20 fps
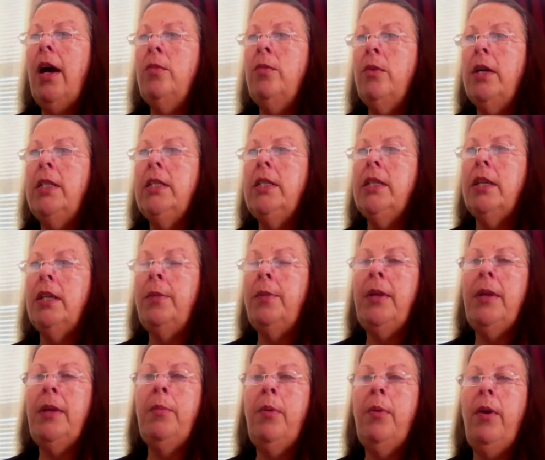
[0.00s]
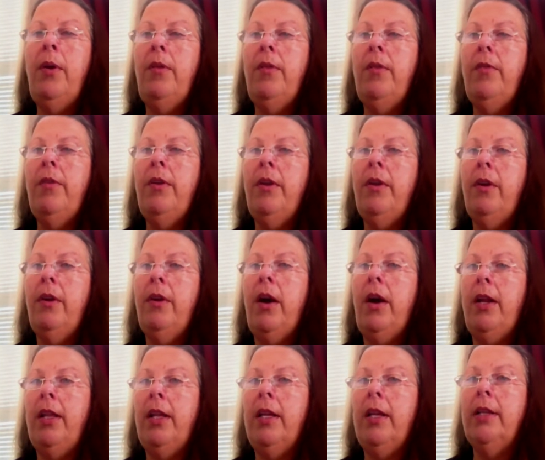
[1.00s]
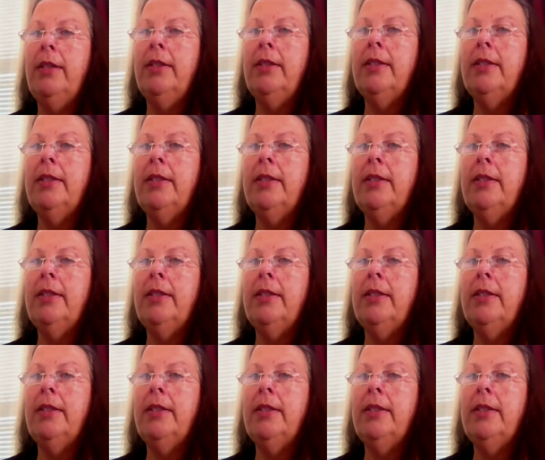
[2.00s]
what's going to be important for your audience.